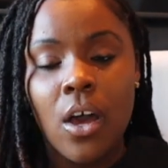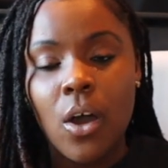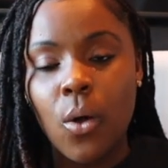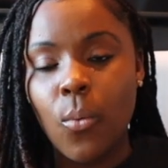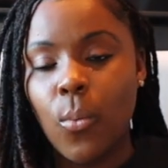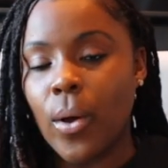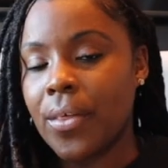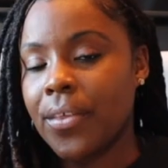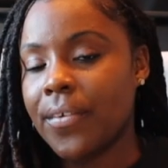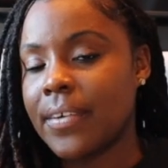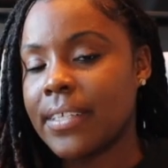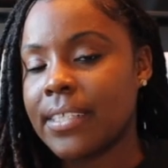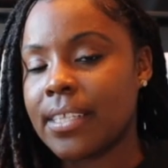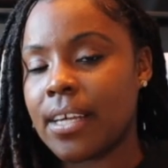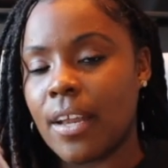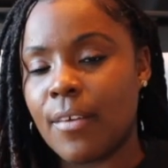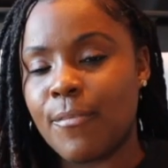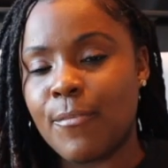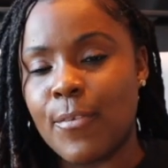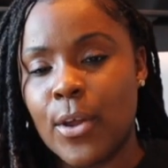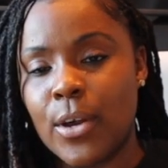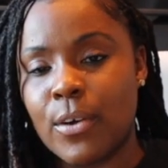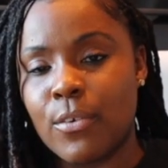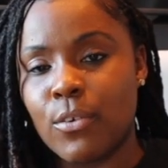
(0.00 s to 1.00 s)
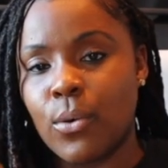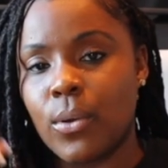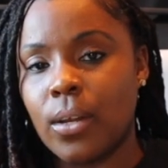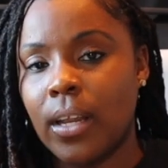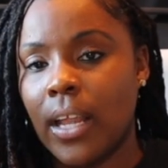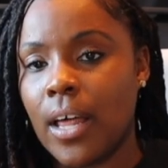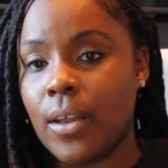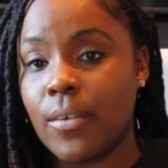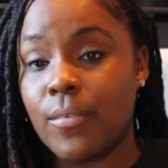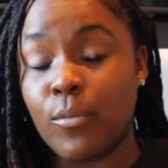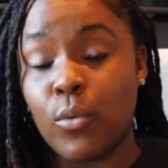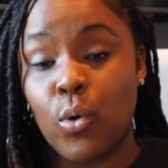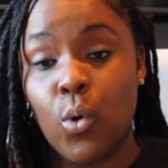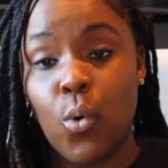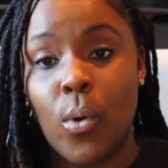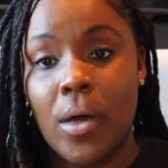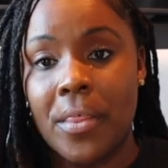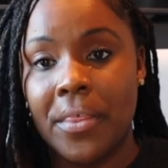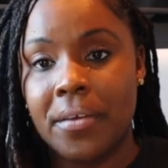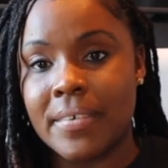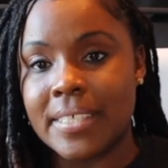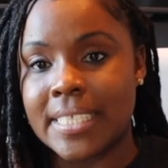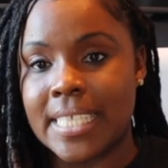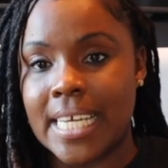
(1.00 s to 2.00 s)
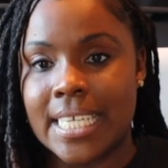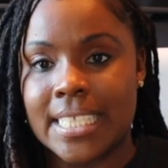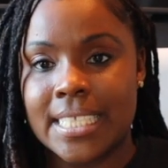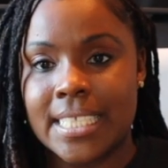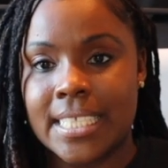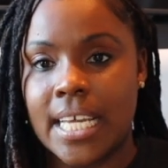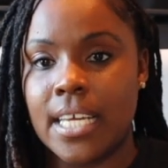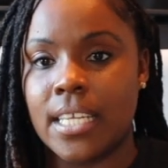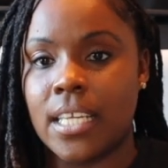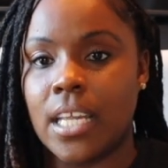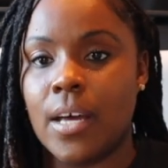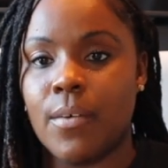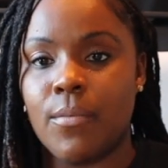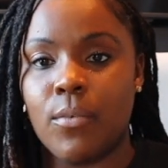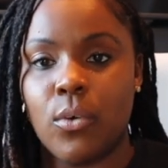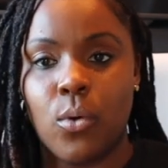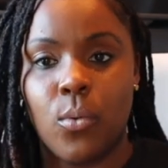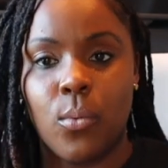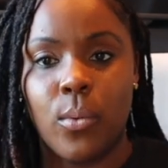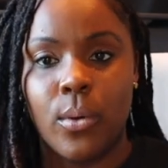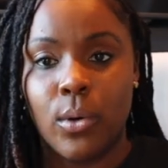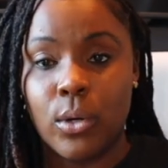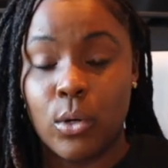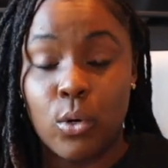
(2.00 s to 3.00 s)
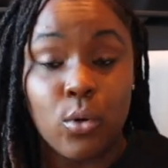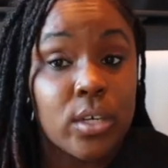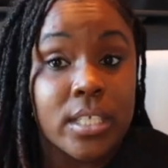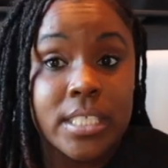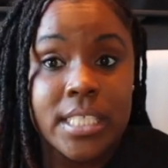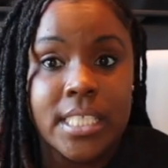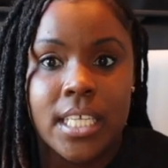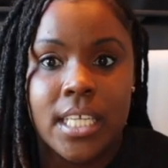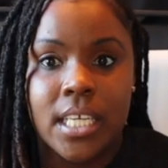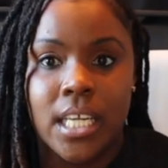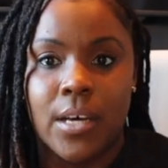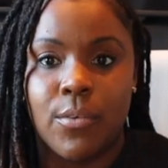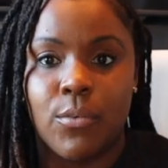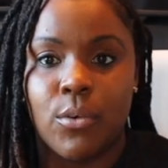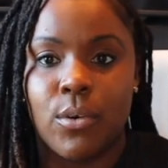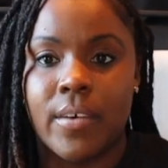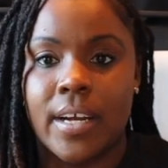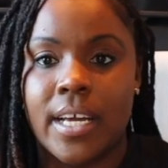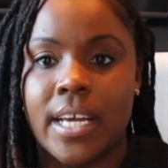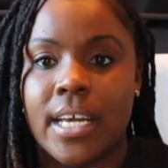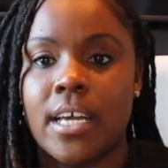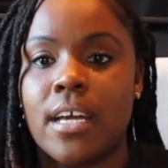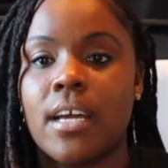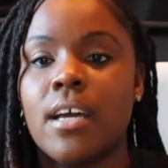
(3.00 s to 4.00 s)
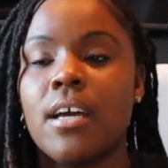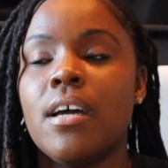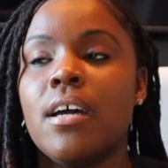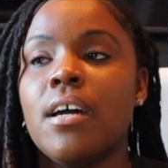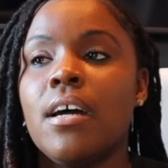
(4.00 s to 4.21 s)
whether it's at a federal level, whether it's at a state level or city level, right?